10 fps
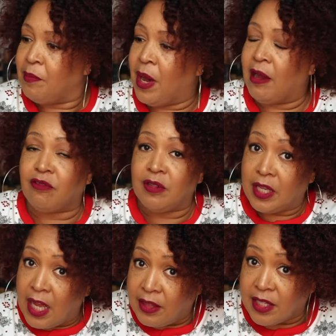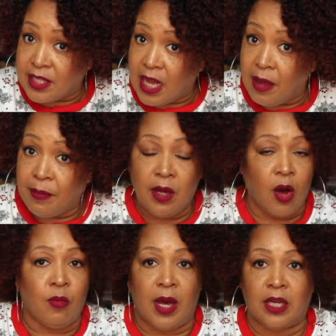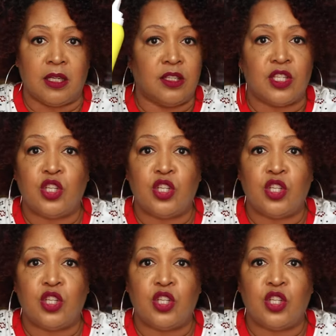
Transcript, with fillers: But in the summer, oh my goodness,